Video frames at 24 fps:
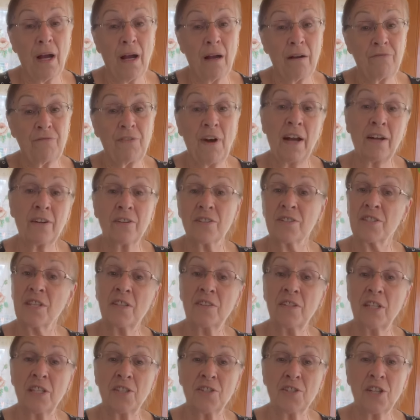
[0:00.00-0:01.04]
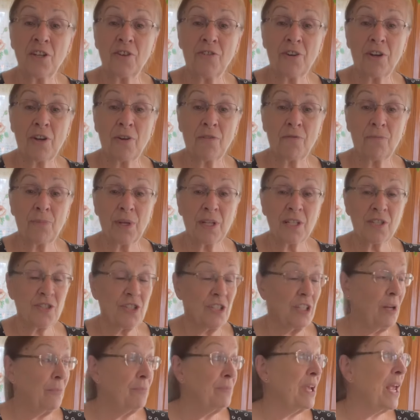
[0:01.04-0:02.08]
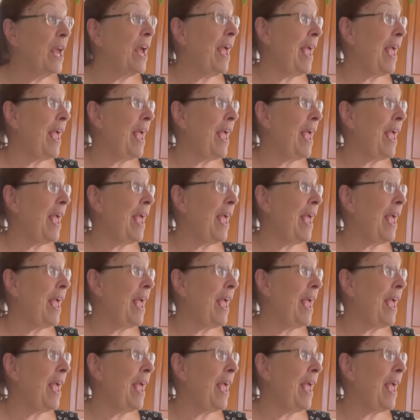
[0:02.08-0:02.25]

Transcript: fires in the interior of British Columbia